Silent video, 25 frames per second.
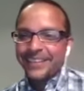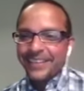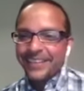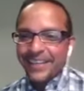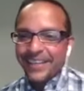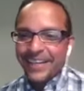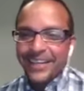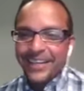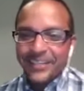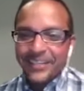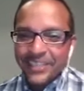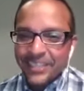
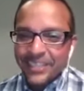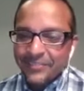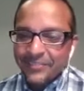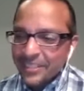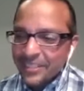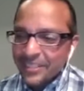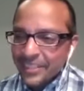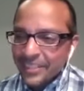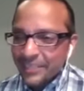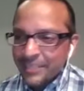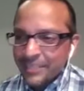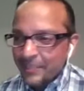I
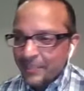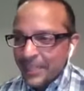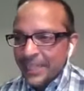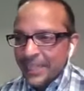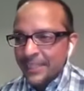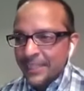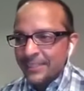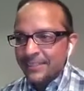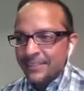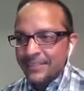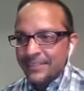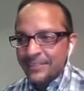even like
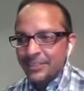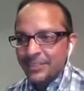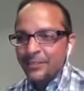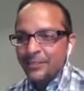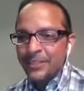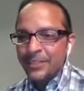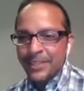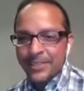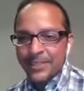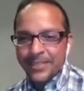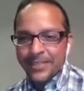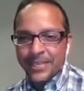back in the
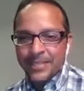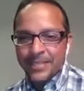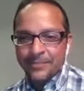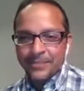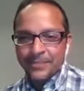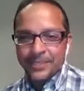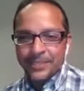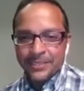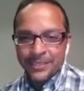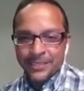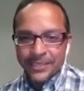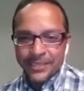Stone Age, I'd
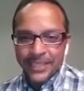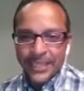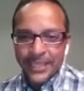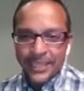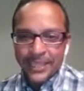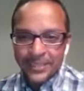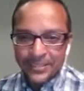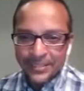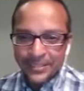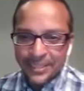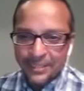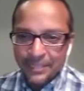be the
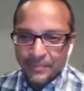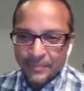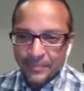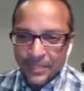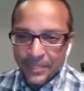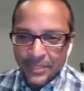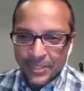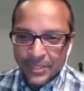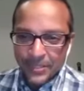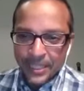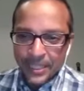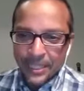guy just
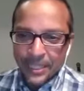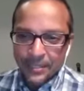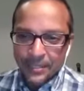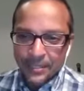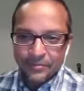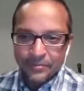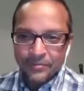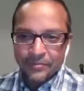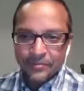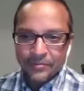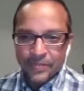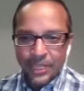keeping track
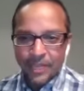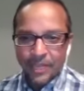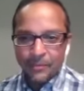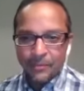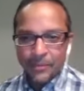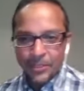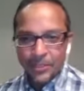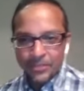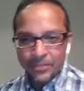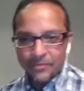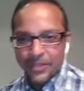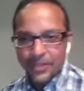of how
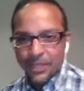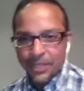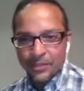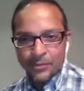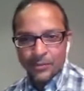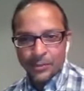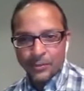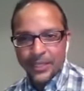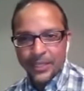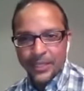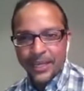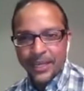much
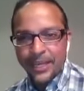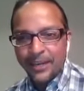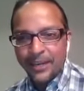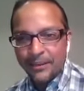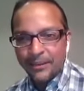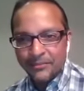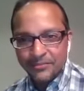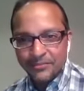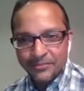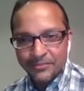firewood we have.